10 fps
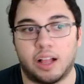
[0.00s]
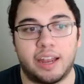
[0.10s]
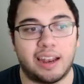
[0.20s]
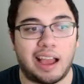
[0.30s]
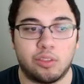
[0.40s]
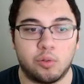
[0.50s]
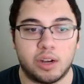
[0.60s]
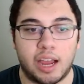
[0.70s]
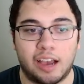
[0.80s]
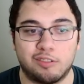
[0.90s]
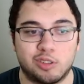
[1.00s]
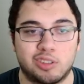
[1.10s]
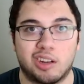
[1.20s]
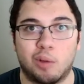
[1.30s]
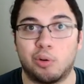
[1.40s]
And I don't want to have to
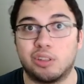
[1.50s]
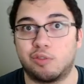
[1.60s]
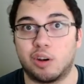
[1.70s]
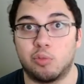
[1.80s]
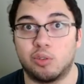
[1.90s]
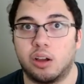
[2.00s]
set up all different